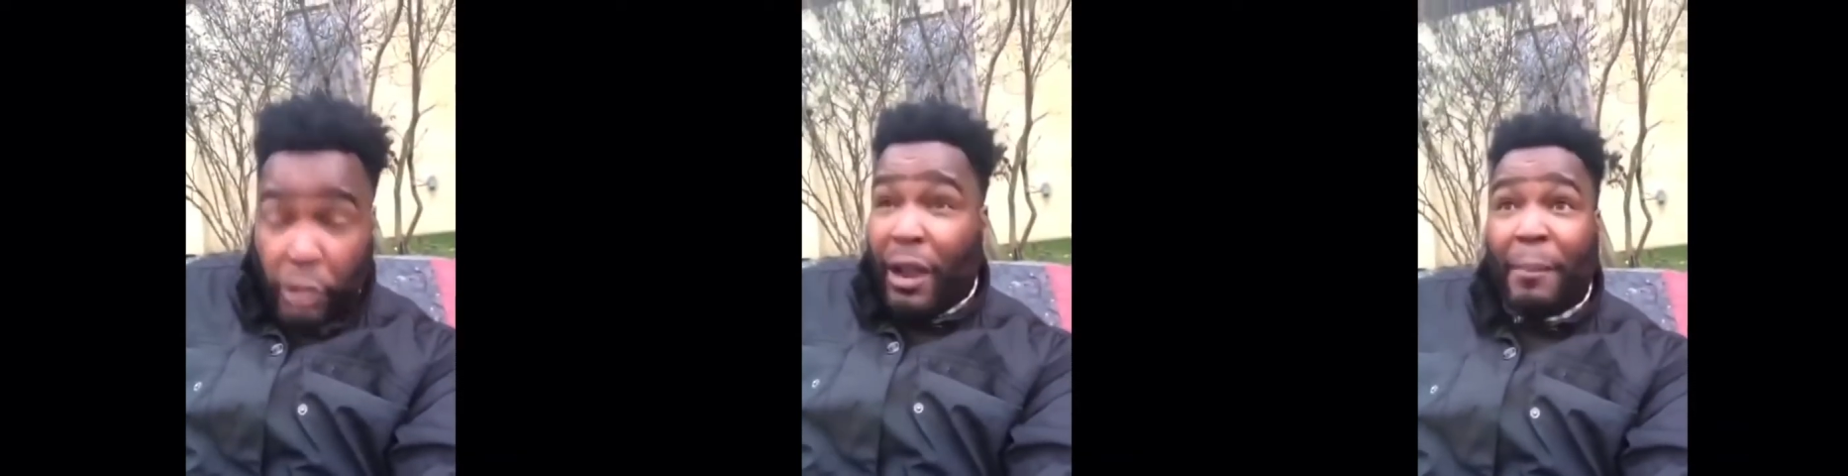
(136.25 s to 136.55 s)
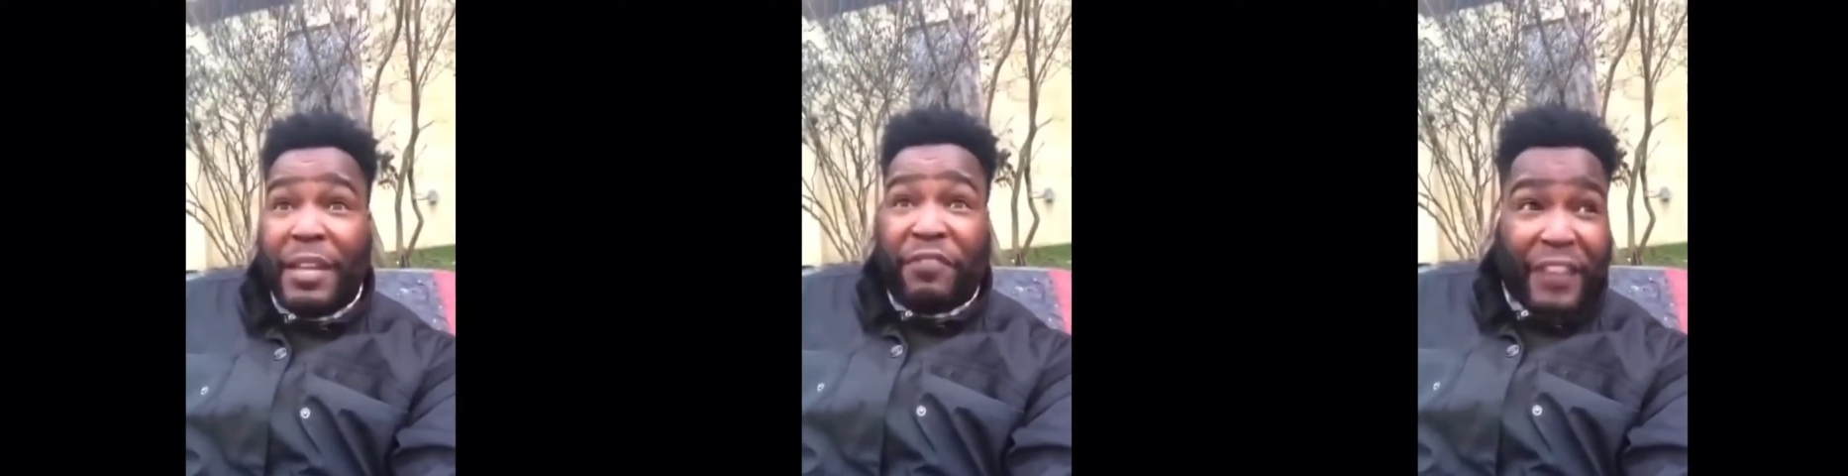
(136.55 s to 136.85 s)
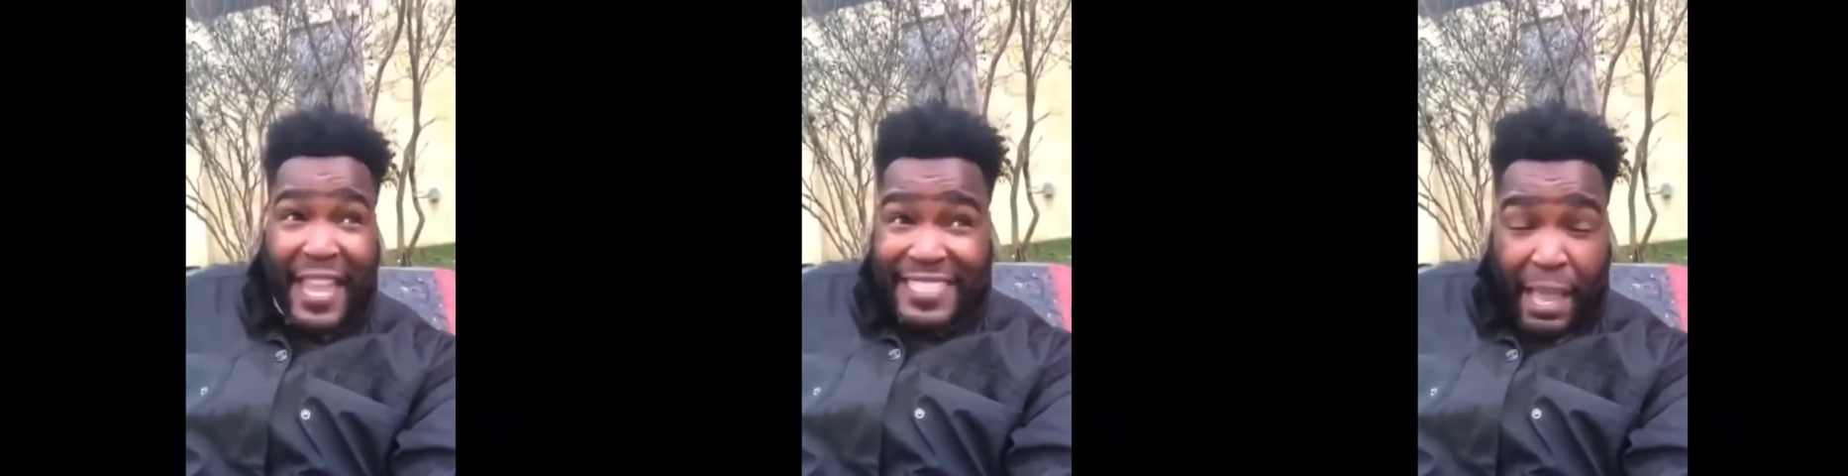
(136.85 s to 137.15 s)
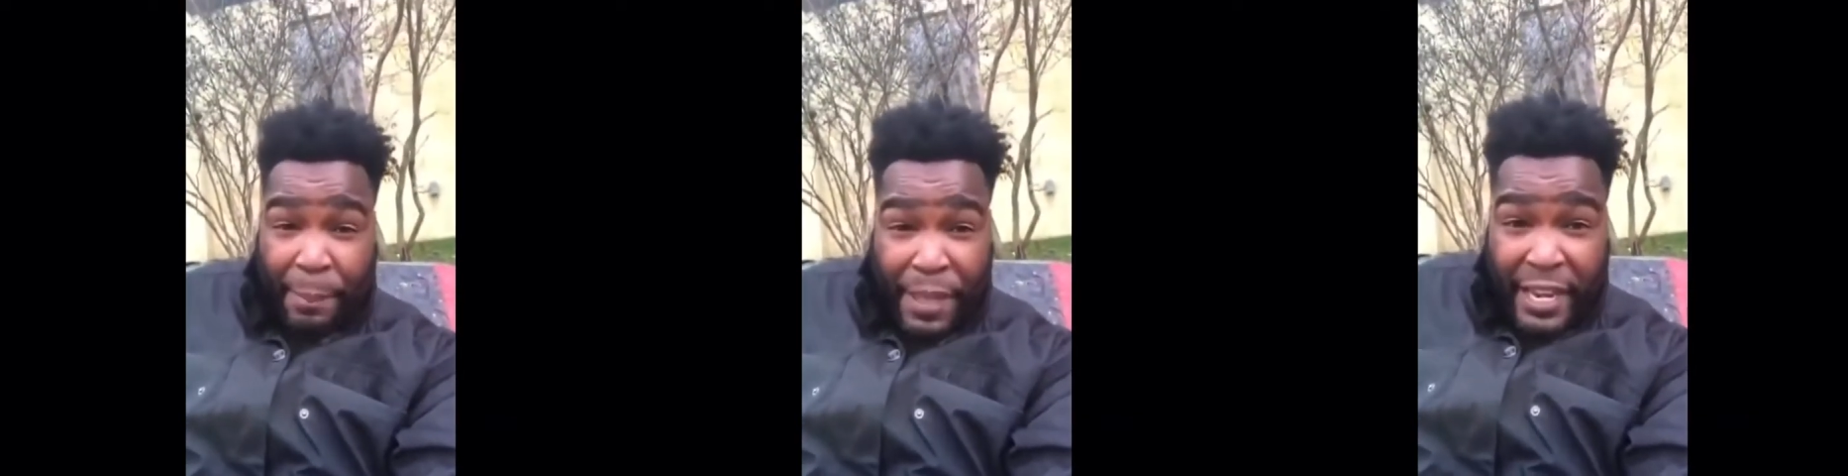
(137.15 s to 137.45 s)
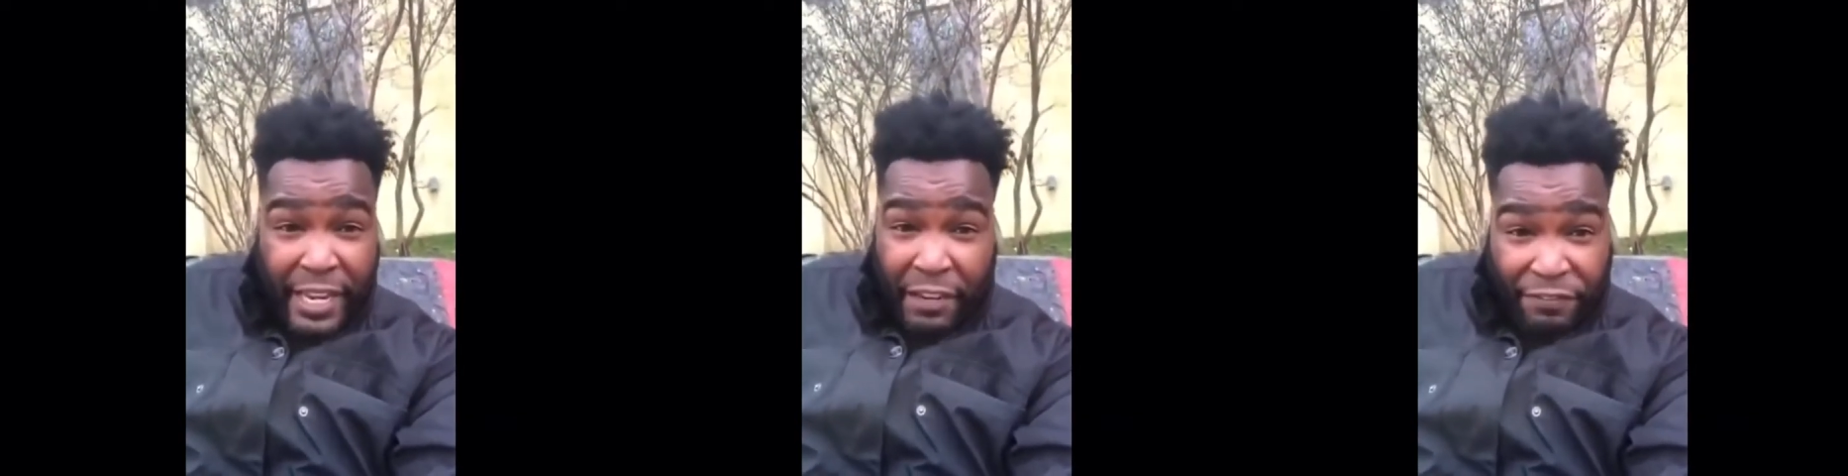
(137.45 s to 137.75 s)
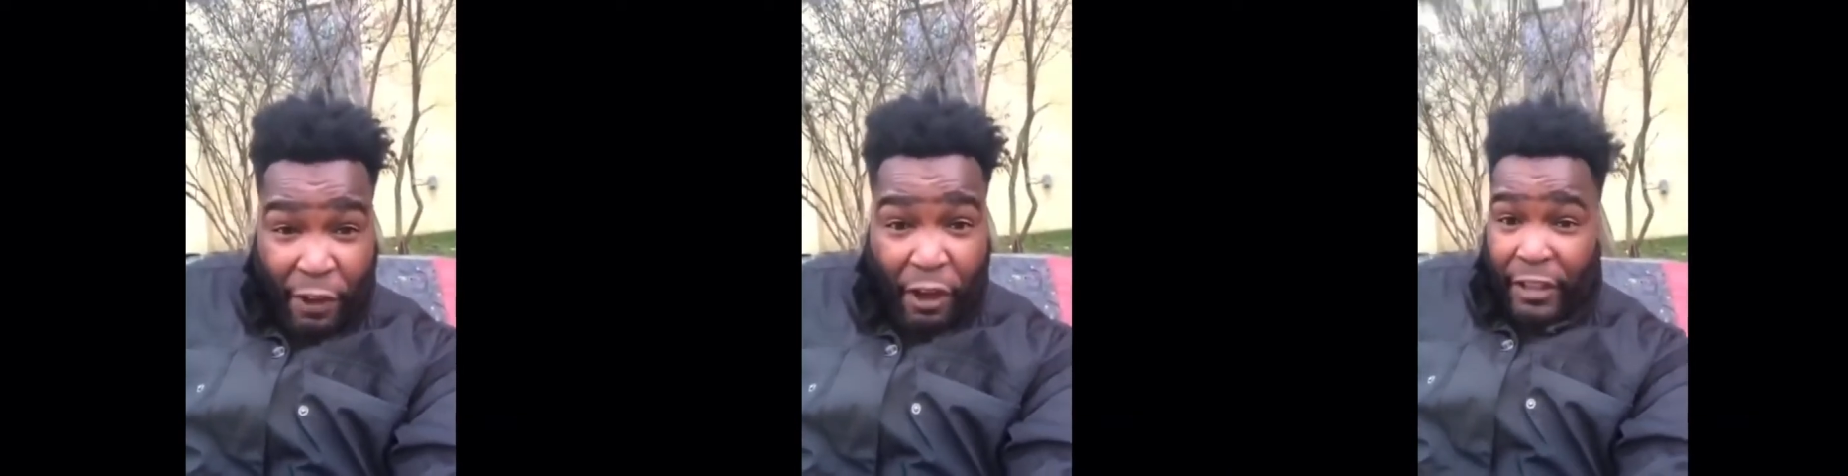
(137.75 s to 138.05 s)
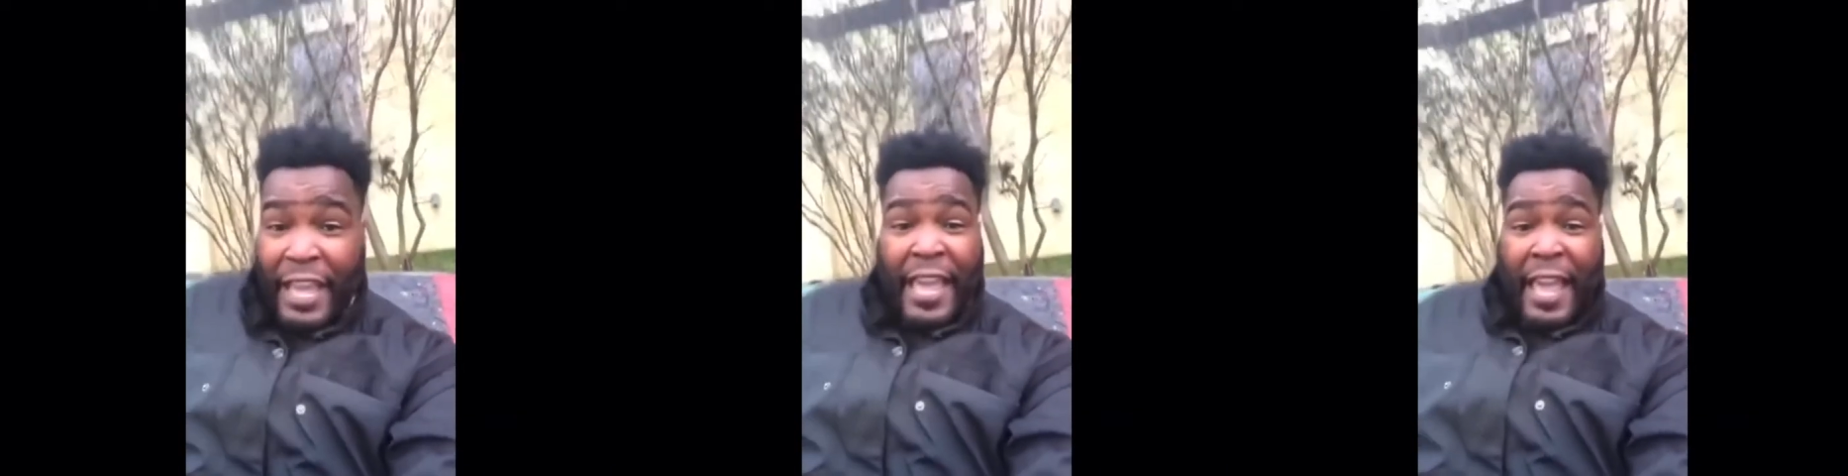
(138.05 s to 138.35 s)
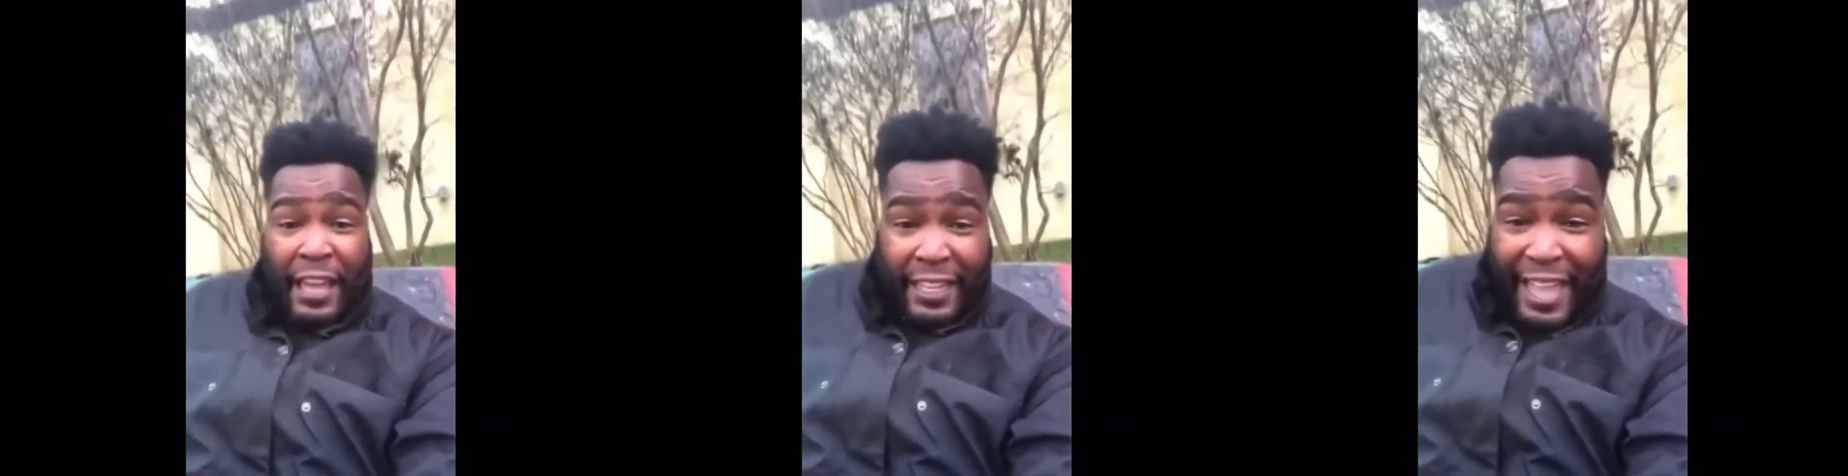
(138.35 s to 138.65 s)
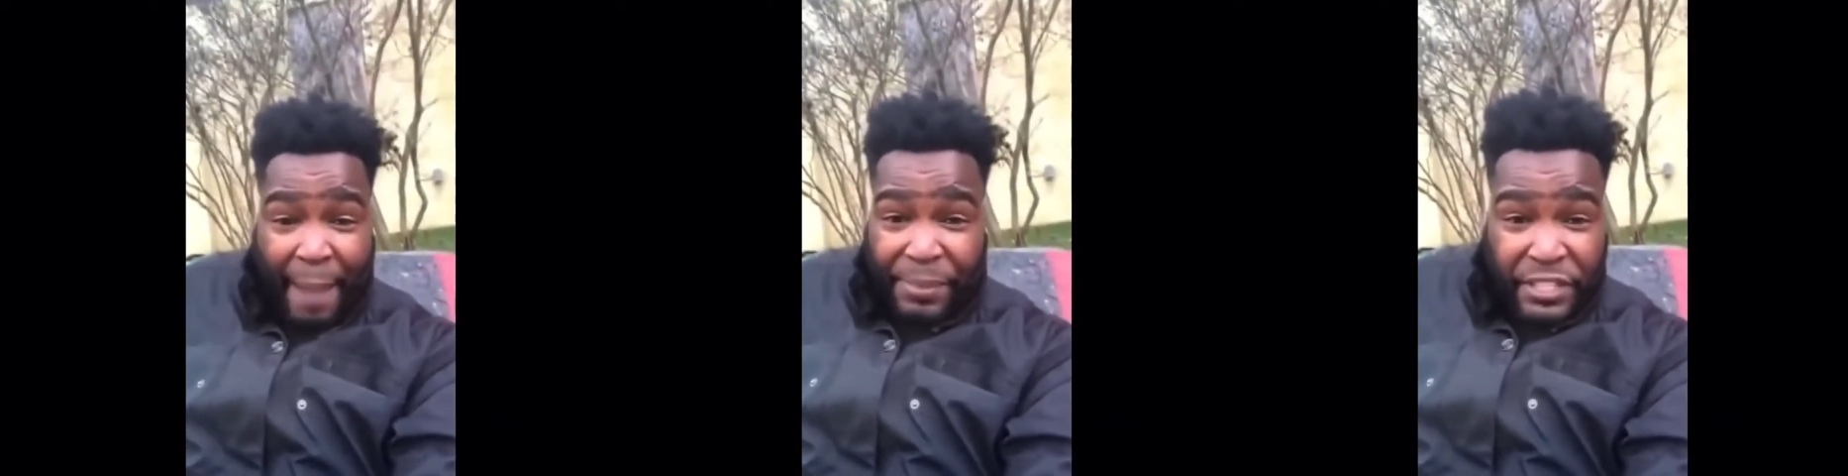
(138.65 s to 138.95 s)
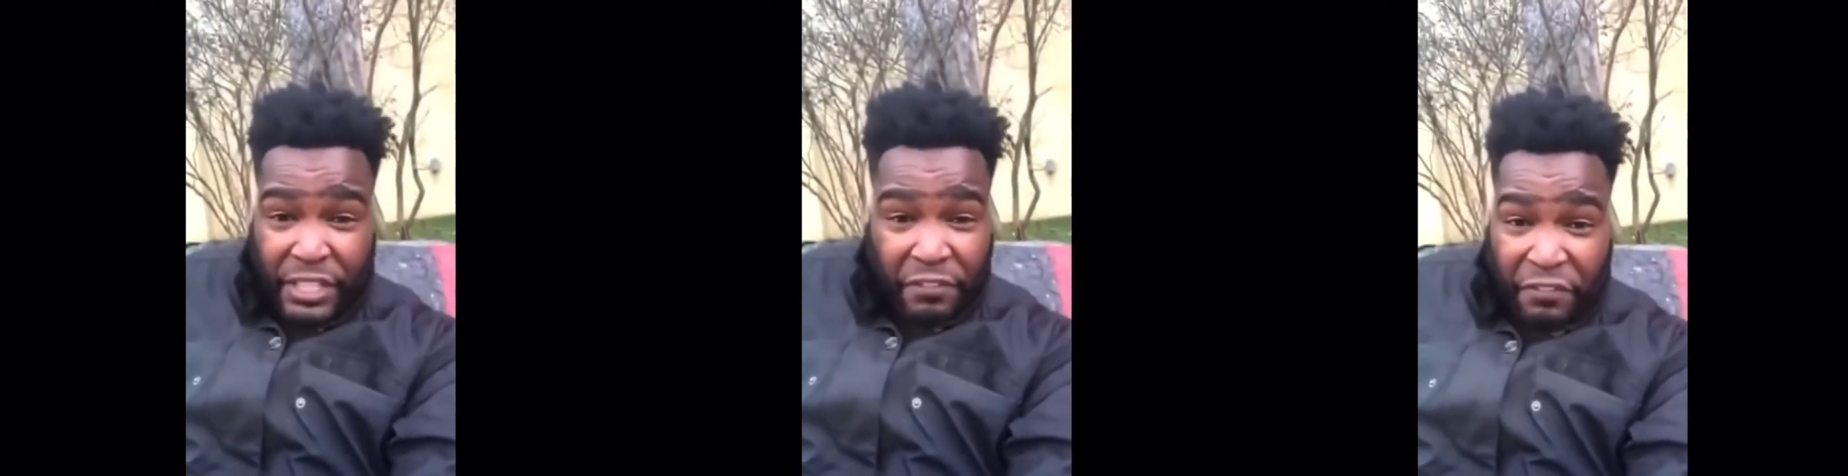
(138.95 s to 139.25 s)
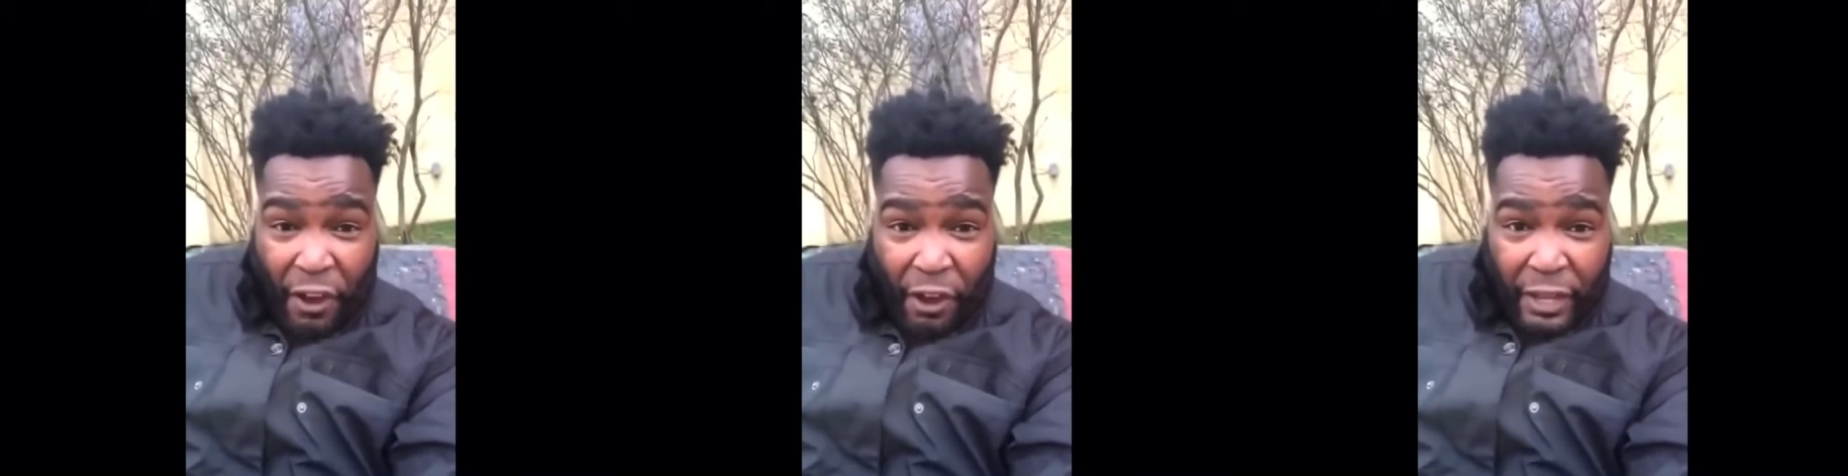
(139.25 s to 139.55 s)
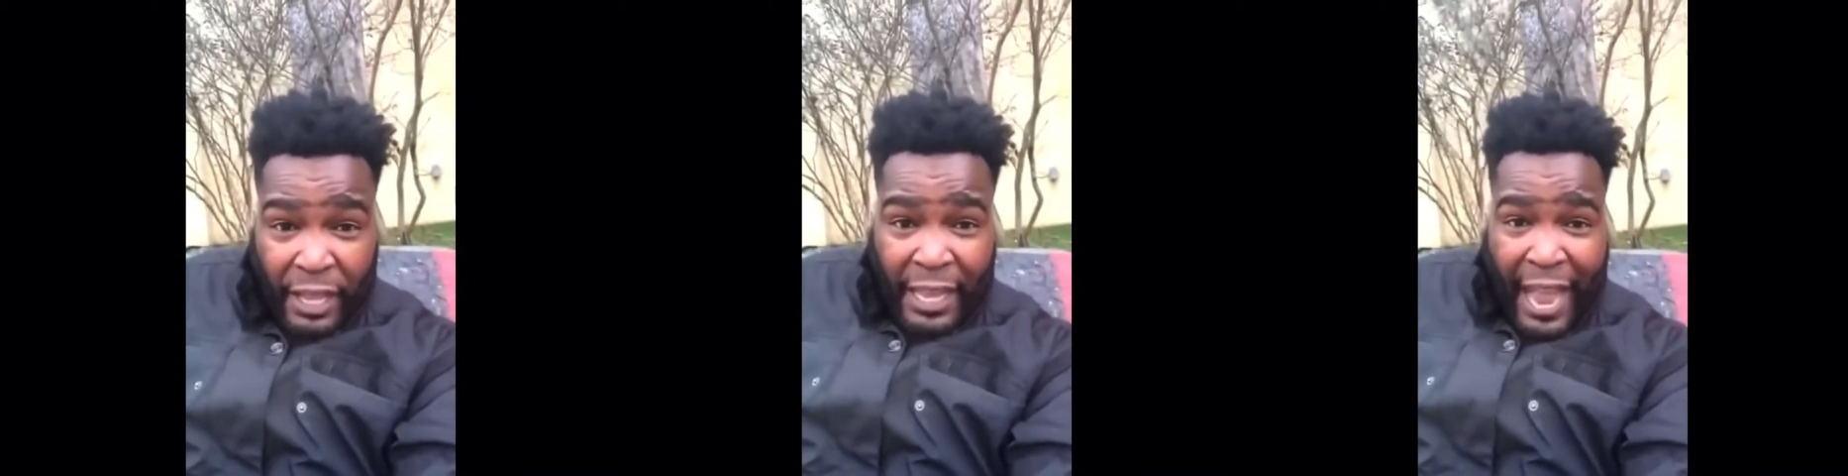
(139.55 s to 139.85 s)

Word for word: You know how many flights I've been in the fog? Helicopters in the fog?